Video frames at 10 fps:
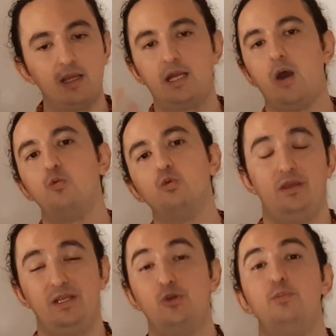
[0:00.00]

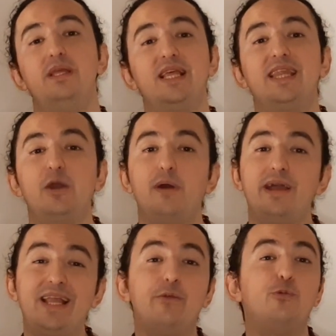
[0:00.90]
Kawuq, it could be the day where
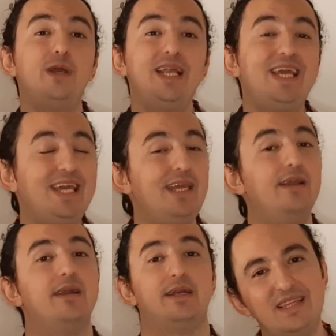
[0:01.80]
I can really
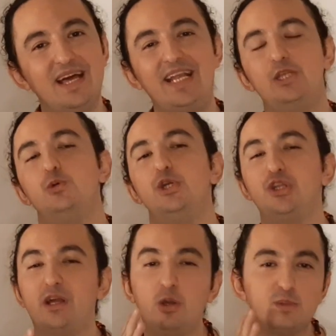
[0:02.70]
hear that intuition
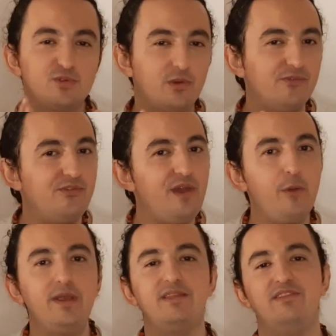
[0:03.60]
that comes from
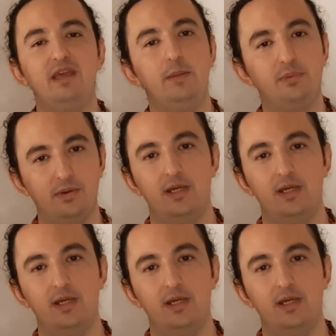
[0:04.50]
very deep.